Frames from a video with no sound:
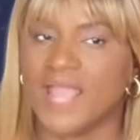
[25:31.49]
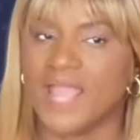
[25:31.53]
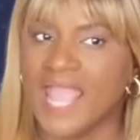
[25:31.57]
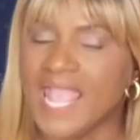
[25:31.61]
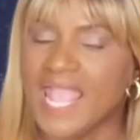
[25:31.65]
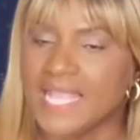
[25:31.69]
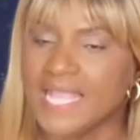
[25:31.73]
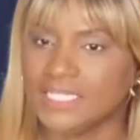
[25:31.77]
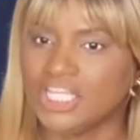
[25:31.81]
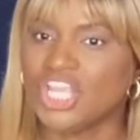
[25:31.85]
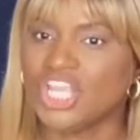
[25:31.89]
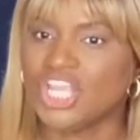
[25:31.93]

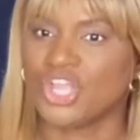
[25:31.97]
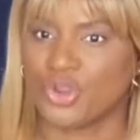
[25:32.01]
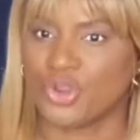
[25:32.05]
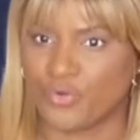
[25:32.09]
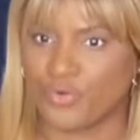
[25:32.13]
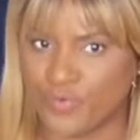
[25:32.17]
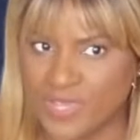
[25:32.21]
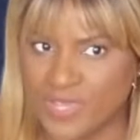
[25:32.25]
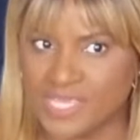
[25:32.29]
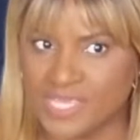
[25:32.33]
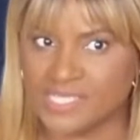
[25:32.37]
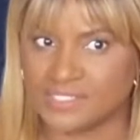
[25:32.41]
And
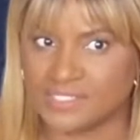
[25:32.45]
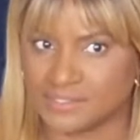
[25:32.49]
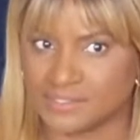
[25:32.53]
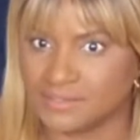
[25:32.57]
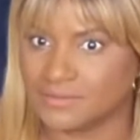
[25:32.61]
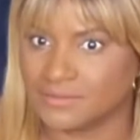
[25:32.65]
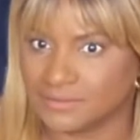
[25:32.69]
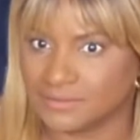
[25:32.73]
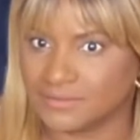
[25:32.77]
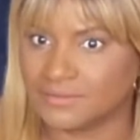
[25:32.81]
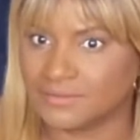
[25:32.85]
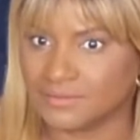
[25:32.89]
decrease
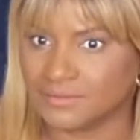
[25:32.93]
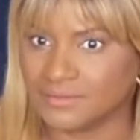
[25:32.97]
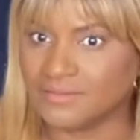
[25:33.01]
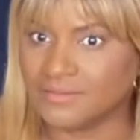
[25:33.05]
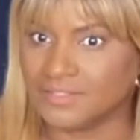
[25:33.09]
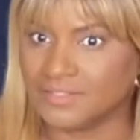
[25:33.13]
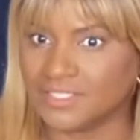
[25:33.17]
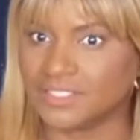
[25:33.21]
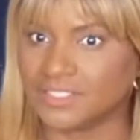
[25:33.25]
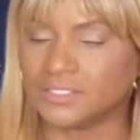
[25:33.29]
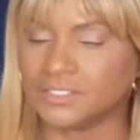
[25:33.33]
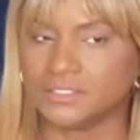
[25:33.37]

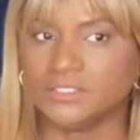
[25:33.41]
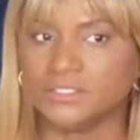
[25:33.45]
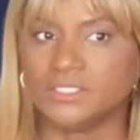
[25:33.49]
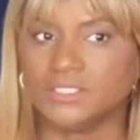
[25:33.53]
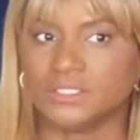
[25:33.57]
the